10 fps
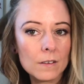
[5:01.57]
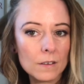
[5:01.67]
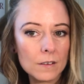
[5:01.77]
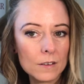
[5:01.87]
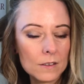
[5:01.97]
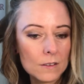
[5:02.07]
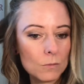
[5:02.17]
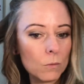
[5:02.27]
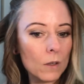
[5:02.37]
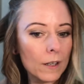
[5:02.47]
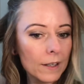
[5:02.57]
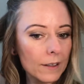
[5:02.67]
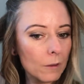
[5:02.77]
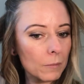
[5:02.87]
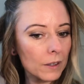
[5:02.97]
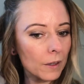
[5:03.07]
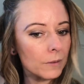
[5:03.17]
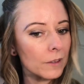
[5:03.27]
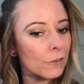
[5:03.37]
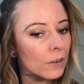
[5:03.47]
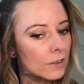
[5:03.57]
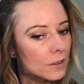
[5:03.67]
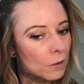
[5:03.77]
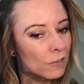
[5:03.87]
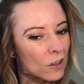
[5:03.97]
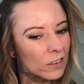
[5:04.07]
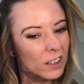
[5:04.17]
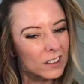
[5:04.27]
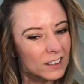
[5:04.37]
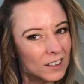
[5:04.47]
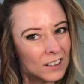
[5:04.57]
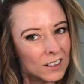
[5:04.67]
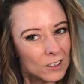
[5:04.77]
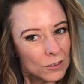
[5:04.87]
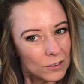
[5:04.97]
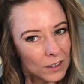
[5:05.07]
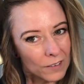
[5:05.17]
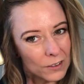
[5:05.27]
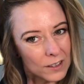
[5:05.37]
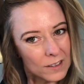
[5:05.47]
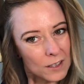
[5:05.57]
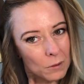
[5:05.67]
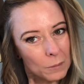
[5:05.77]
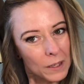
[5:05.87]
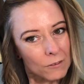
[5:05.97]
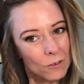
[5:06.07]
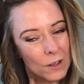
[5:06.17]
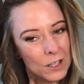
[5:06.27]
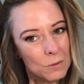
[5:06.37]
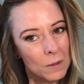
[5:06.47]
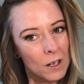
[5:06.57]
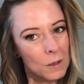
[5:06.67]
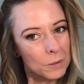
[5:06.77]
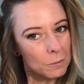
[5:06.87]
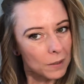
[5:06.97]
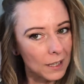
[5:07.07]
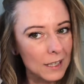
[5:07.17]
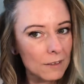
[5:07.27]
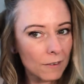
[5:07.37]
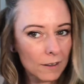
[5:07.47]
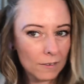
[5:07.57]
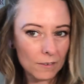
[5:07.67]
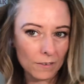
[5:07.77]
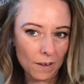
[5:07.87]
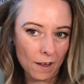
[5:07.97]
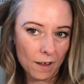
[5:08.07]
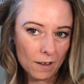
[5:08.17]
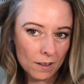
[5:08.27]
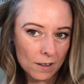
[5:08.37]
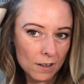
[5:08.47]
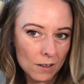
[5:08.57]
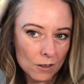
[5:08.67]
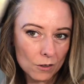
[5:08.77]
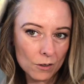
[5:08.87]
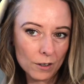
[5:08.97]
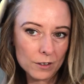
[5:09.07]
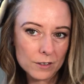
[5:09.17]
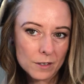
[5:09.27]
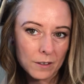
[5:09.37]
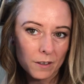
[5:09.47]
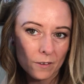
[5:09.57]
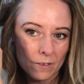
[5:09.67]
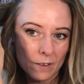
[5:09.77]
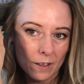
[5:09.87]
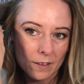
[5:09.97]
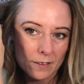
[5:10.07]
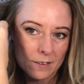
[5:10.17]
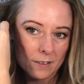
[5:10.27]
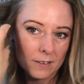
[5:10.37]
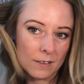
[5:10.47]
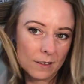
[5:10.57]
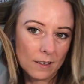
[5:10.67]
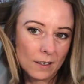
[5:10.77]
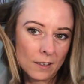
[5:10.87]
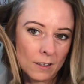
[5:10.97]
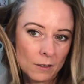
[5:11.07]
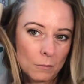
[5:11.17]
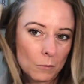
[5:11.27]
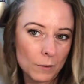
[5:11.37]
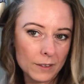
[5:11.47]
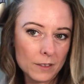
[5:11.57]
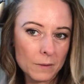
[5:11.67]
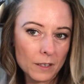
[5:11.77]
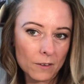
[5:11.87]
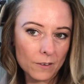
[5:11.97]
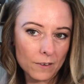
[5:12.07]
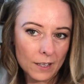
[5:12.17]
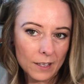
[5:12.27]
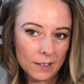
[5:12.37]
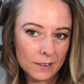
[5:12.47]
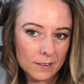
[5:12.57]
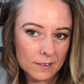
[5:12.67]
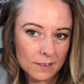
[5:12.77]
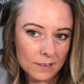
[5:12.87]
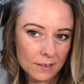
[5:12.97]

This way I'm going to go different. So I've got to, if you can see what I mean, reach my arm completely around like that, or I could do it like this. When I do it like this,